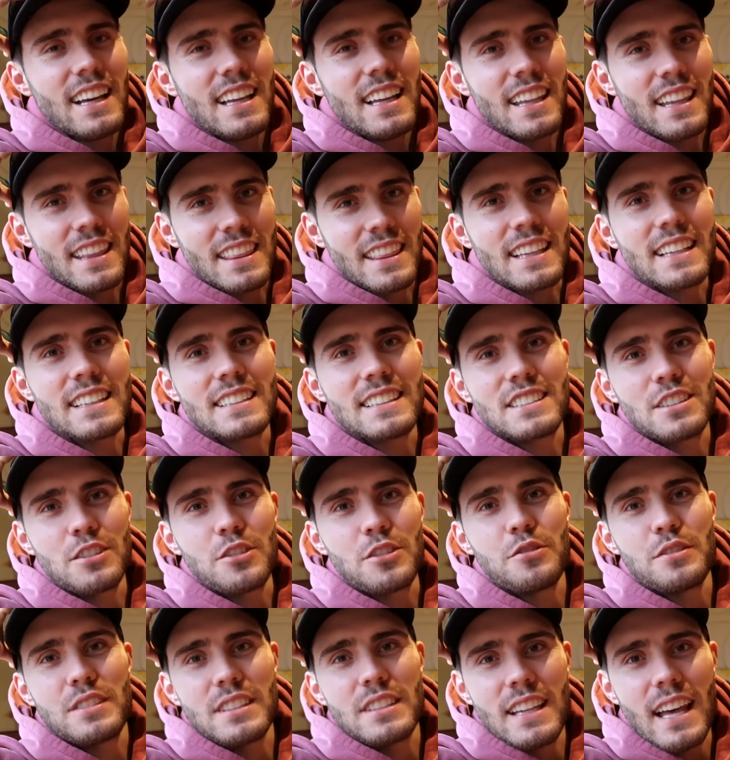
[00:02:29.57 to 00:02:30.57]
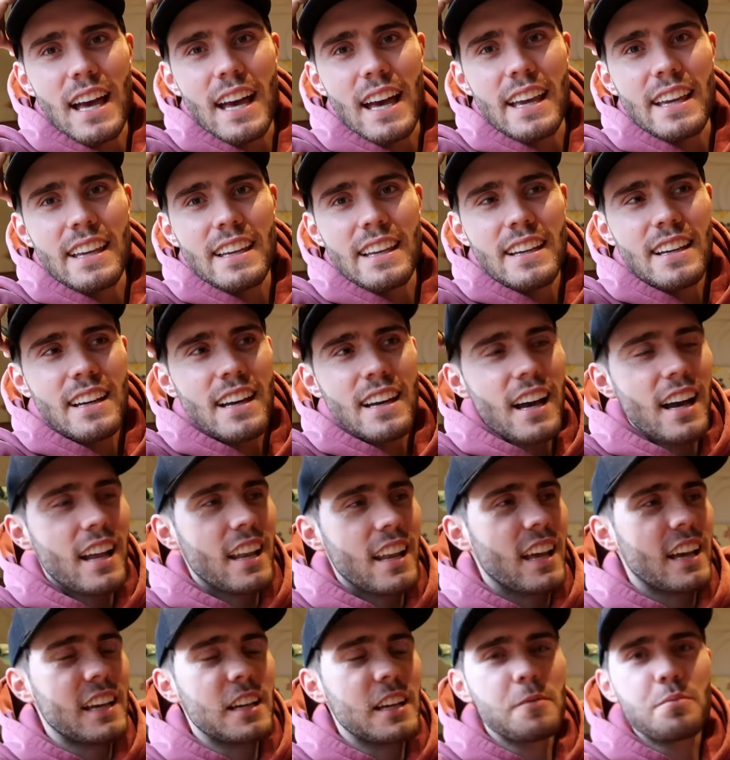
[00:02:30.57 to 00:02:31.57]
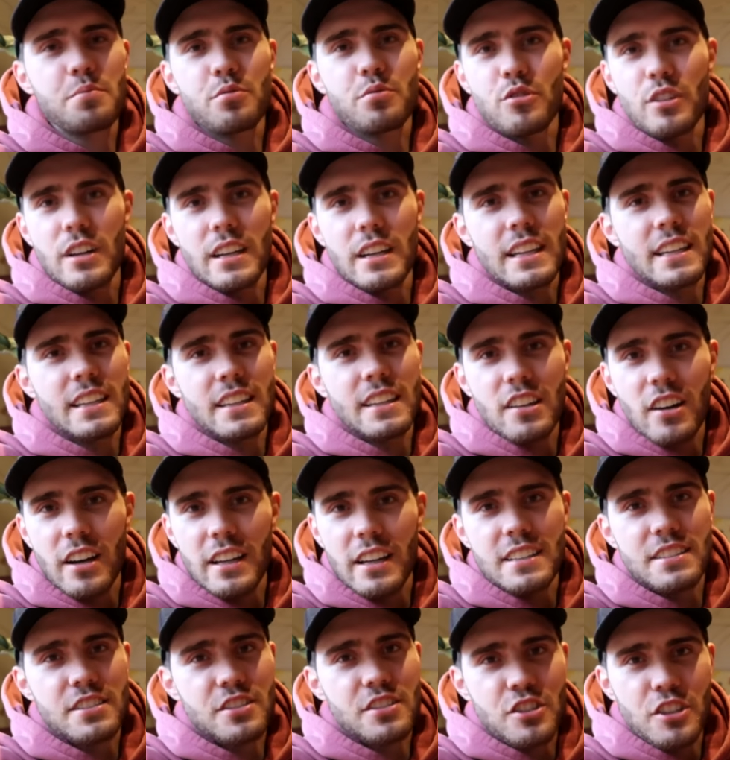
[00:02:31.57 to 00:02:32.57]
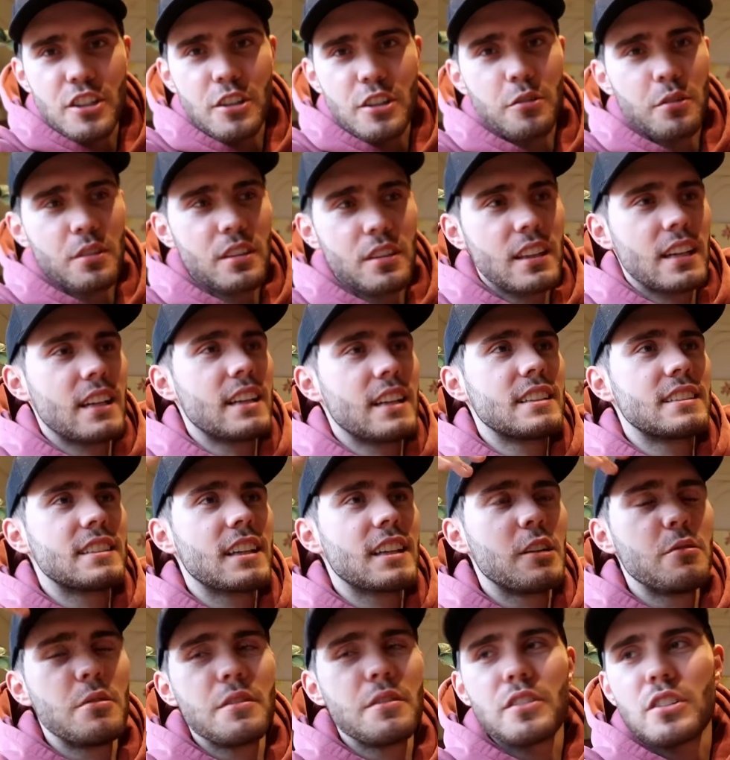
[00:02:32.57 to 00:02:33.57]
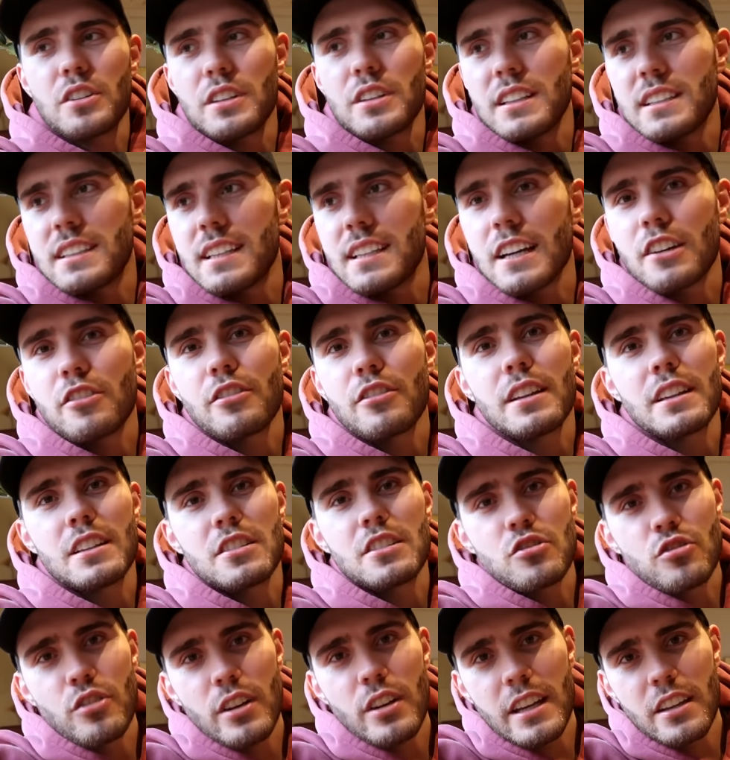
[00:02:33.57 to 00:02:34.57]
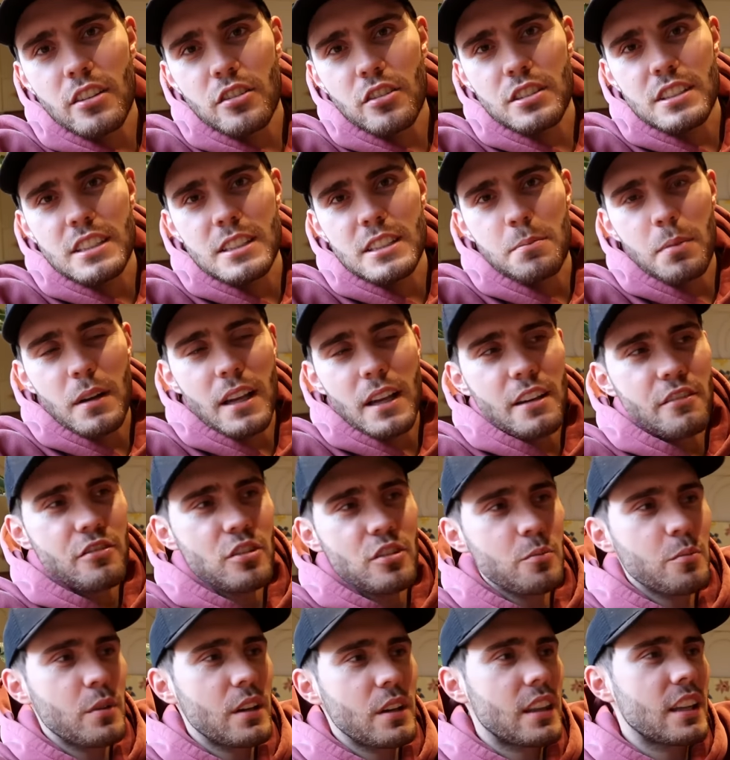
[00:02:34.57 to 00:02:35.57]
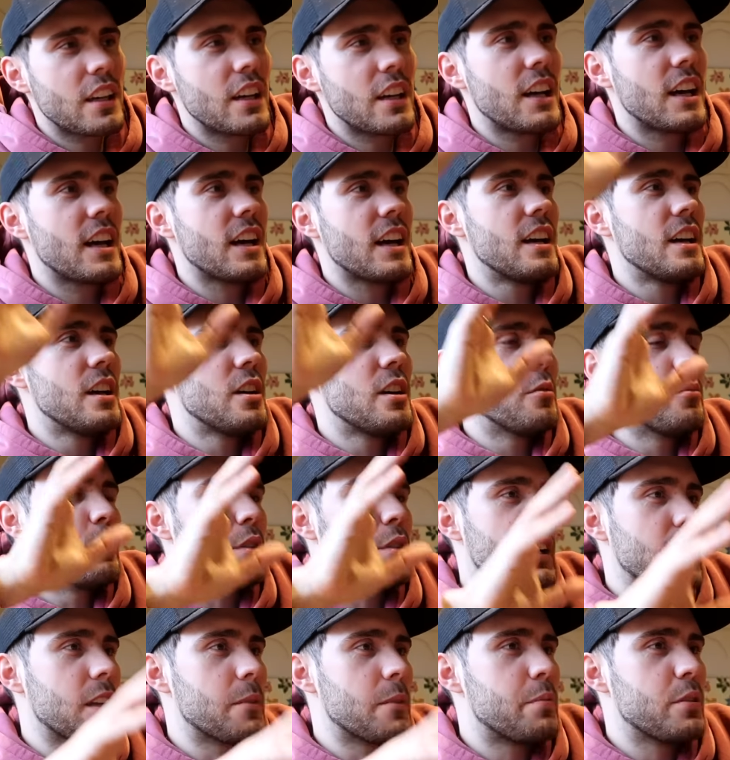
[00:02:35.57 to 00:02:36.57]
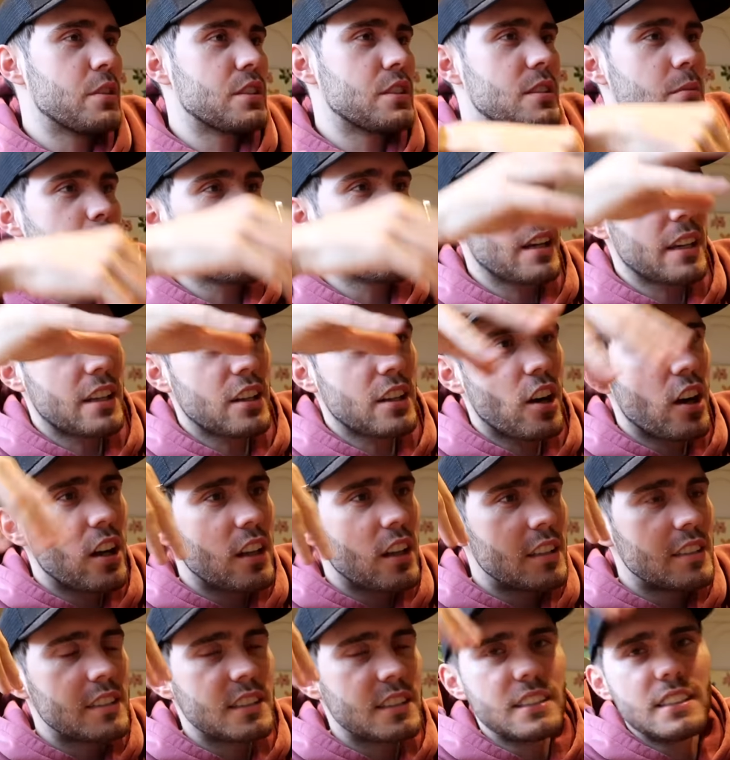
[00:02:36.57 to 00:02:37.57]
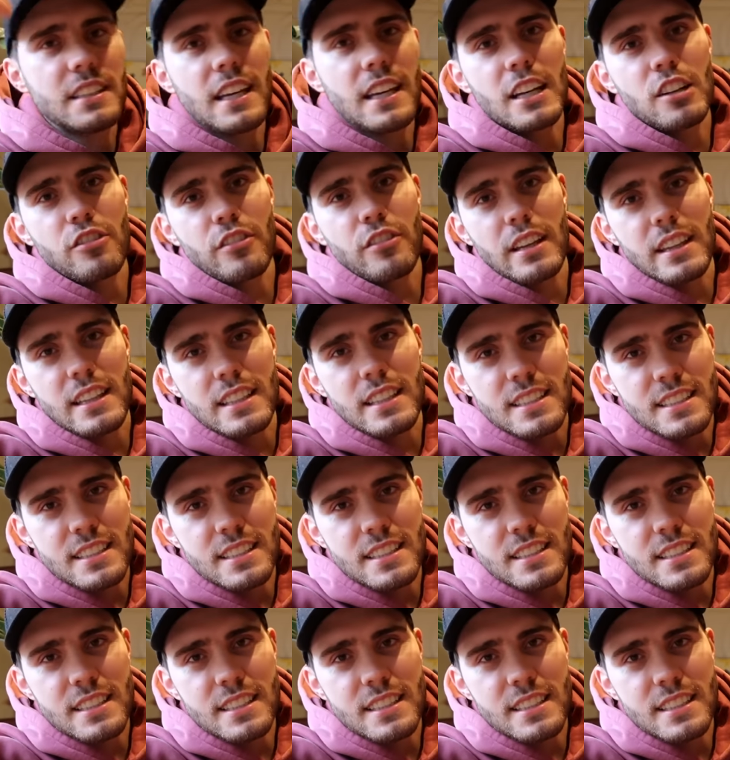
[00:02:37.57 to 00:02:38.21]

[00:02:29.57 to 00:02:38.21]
The things to do today are, like, pretty nice, chill things. Like, we've got to decorate the tree in Ottie's playroom with her. We're going to put some, like, garlands and decorate the